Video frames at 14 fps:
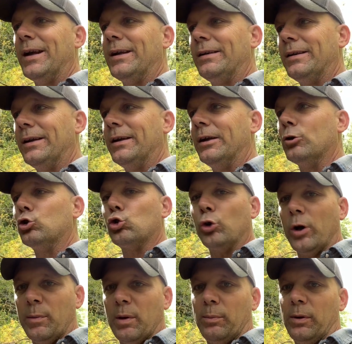the
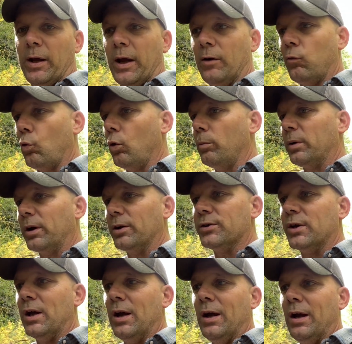treatment plan for it, because
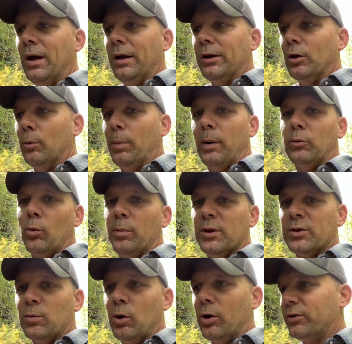
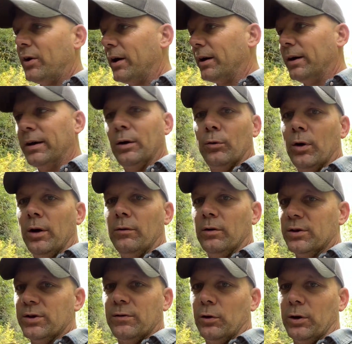Pepto-Bismol is not going to get rid of a
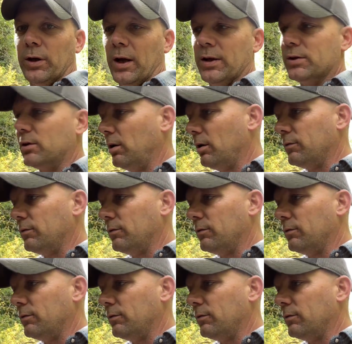severe case of